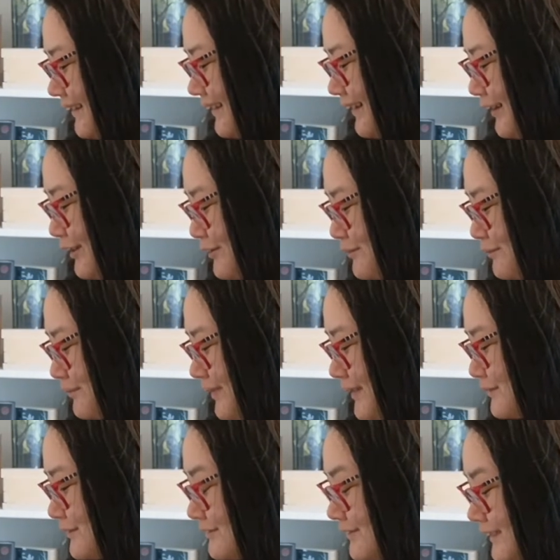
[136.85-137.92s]
I
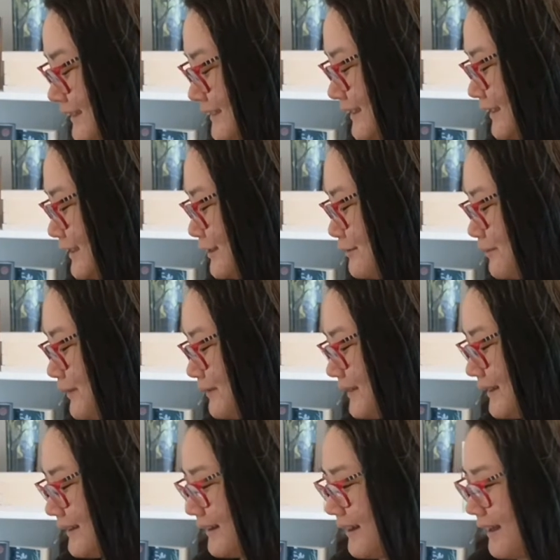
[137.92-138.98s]
was really excited about
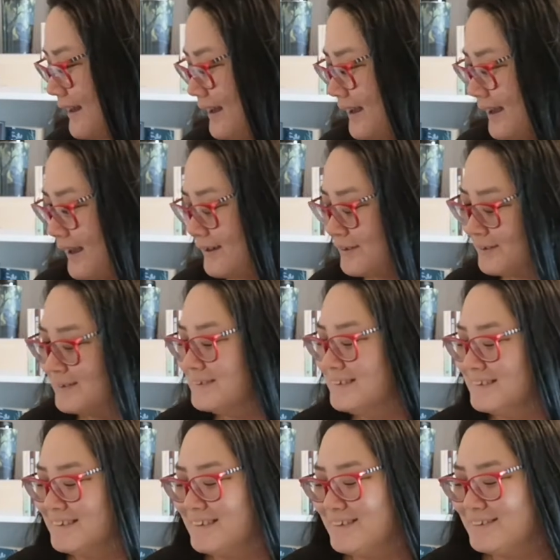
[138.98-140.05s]
it, and
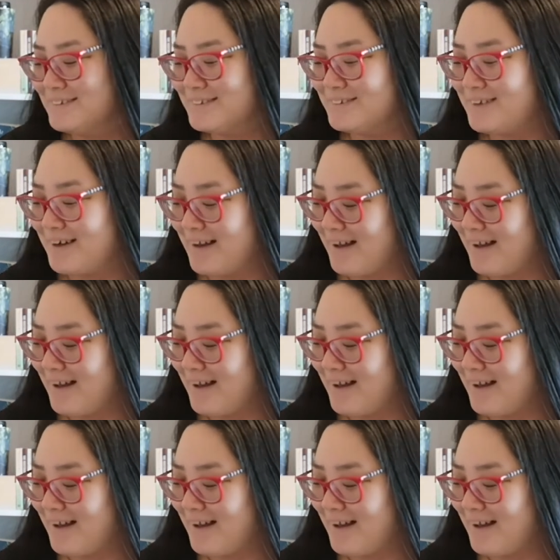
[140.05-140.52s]
also